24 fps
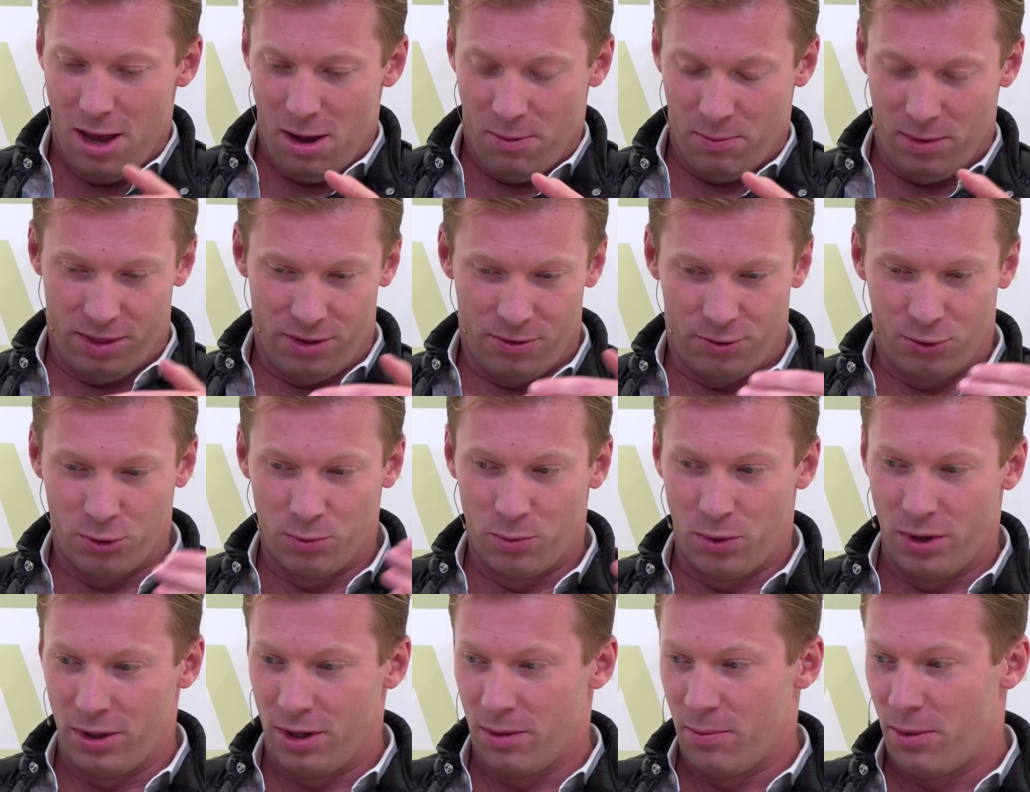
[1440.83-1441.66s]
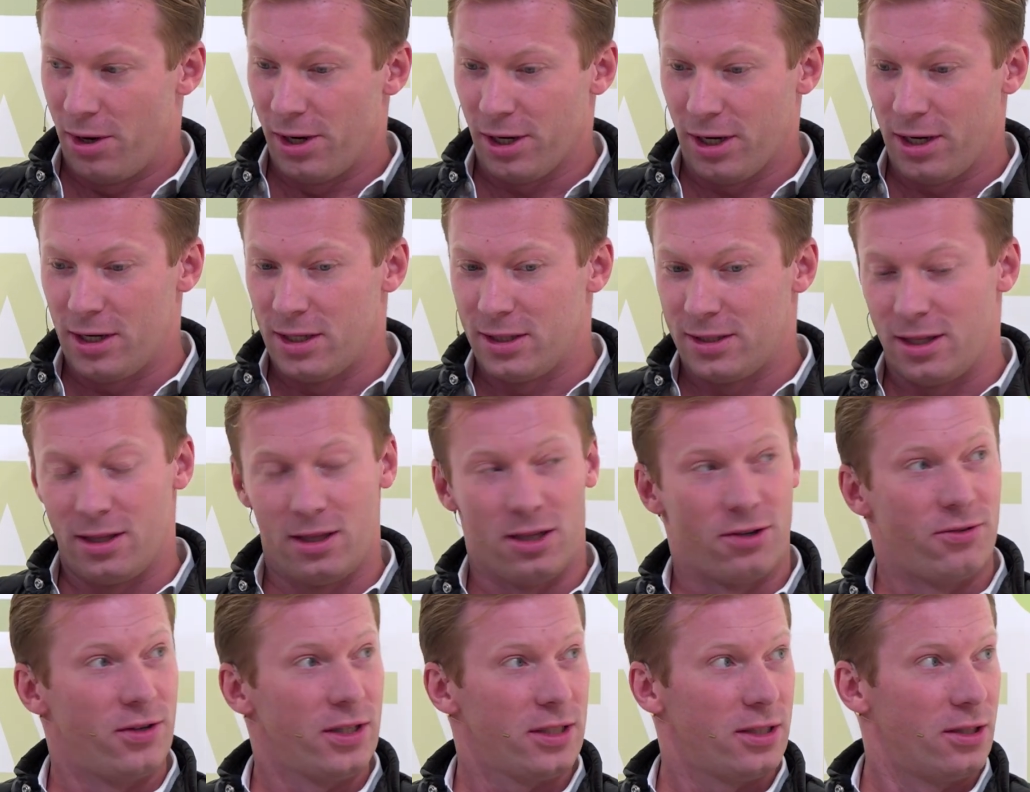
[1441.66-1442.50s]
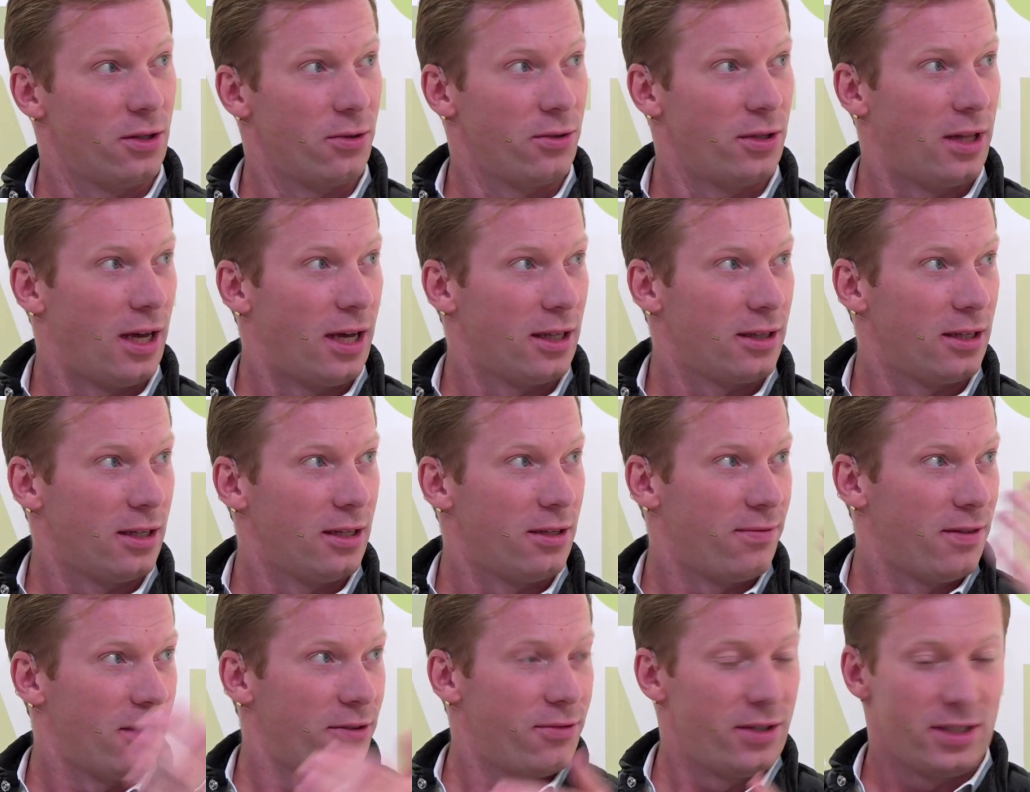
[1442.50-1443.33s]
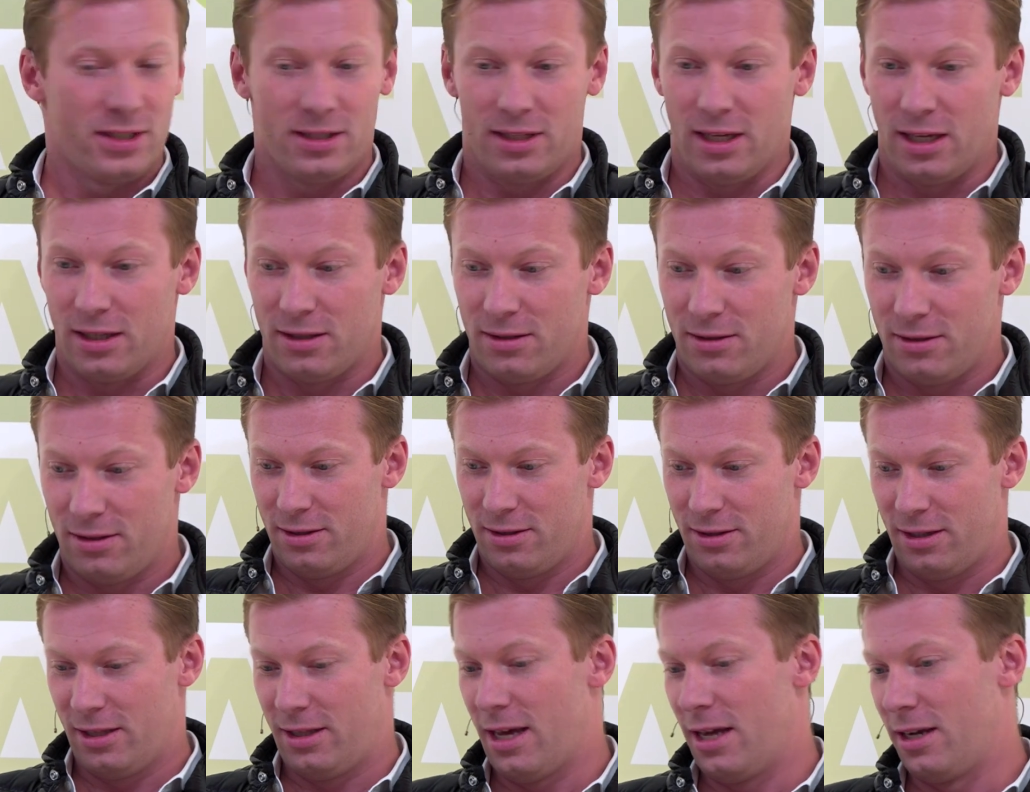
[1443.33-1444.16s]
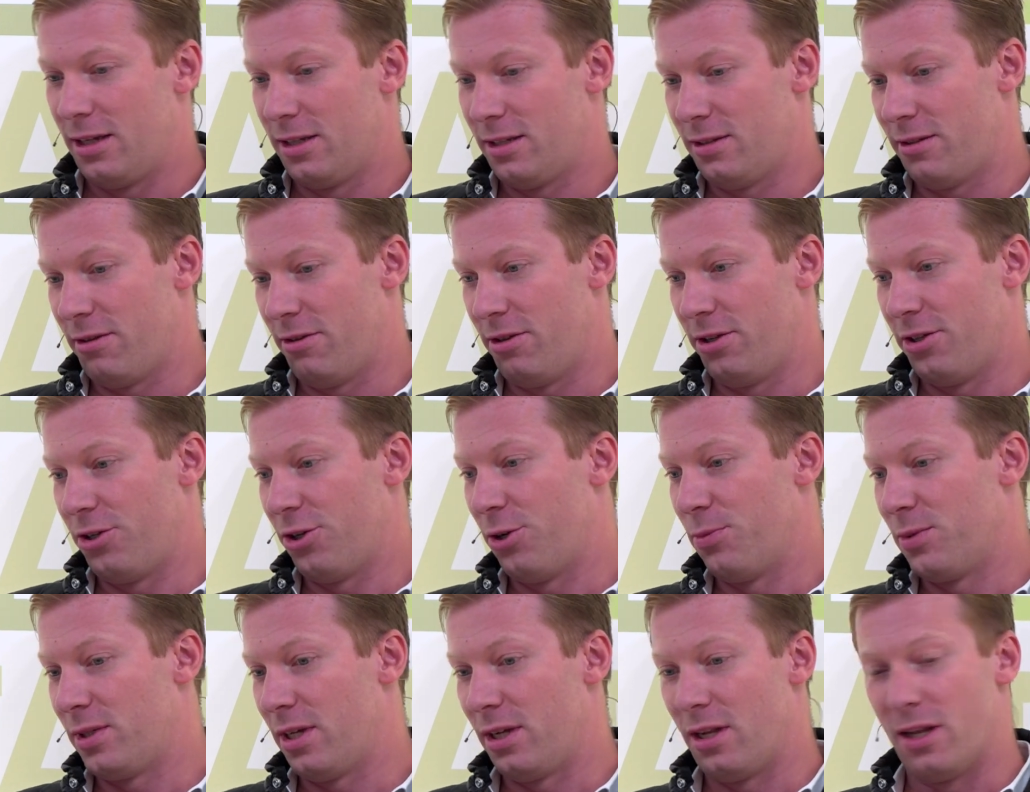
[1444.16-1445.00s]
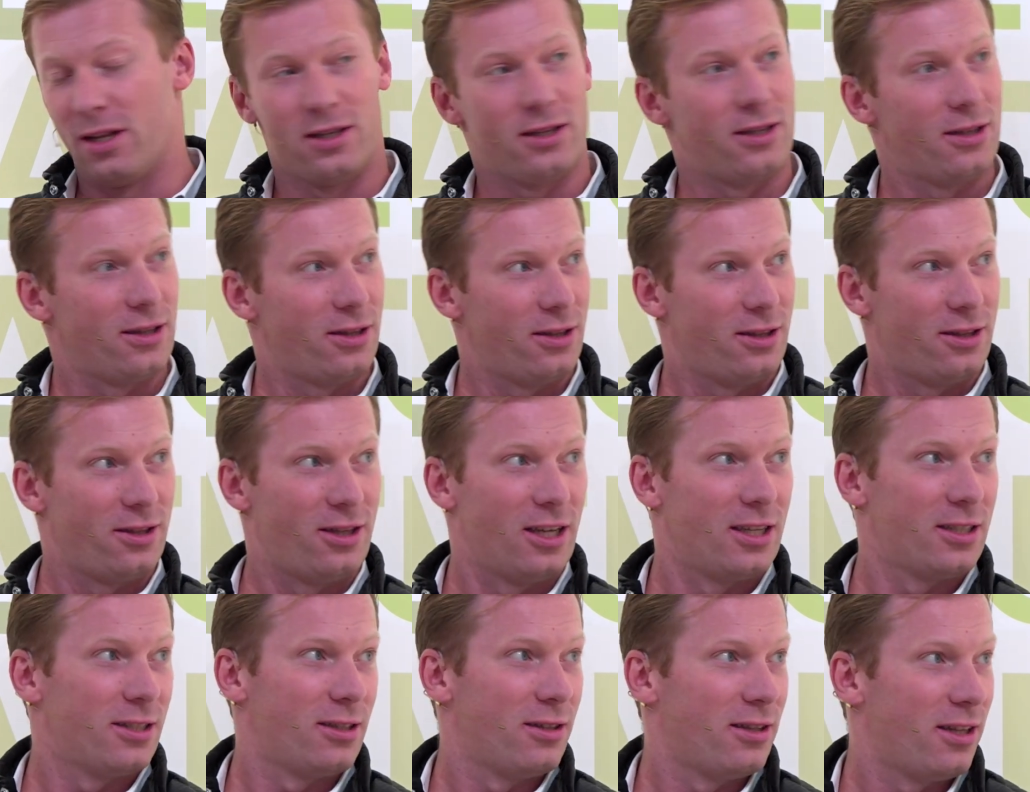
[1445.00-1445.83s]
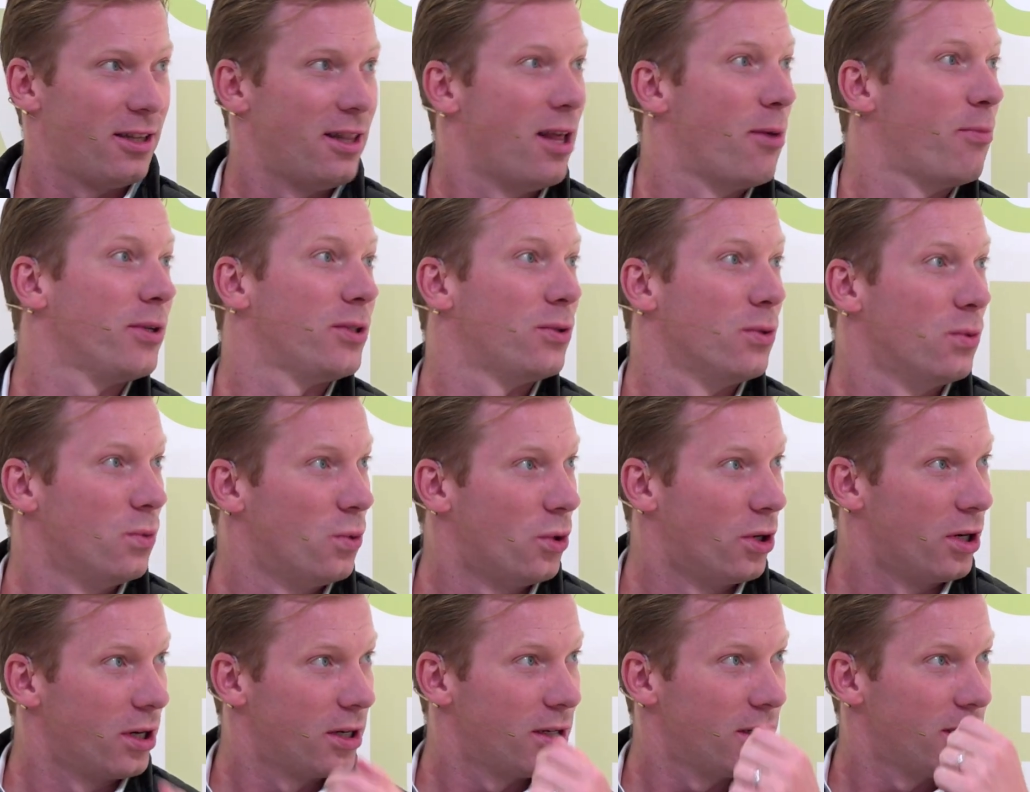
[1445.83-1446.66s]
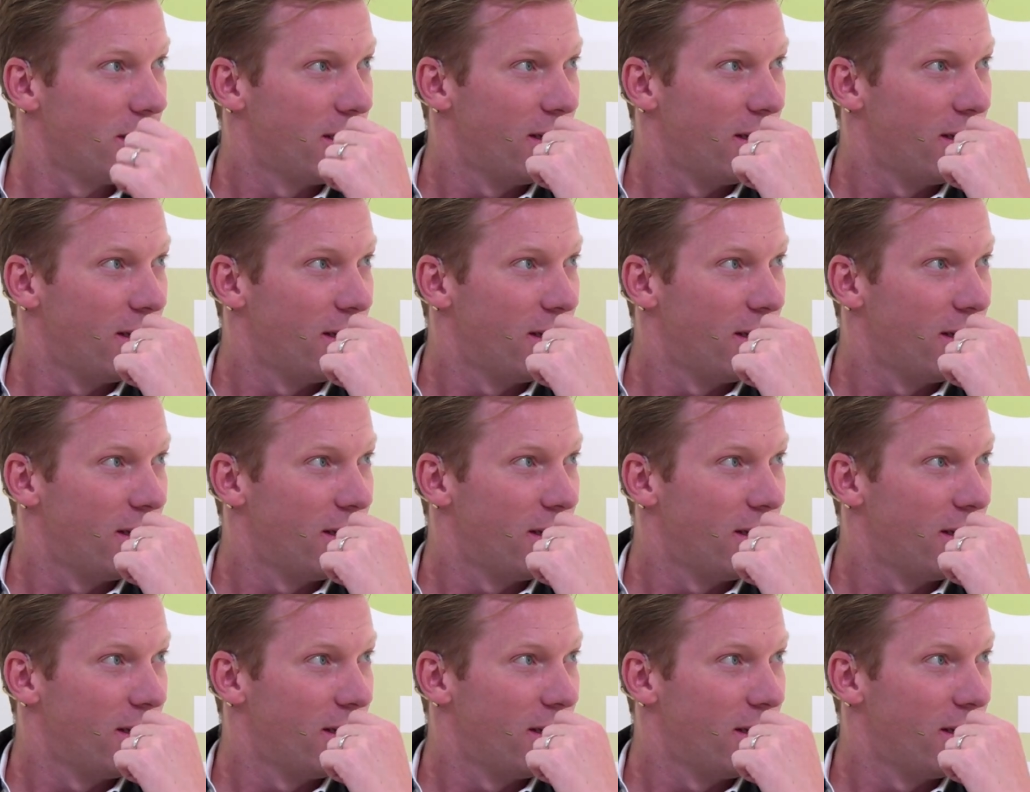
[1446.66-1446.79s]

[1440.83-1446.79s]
But the rumor on the market is that there is no debt, and if there is debt, the debt is the terms that are... The numbers don't work.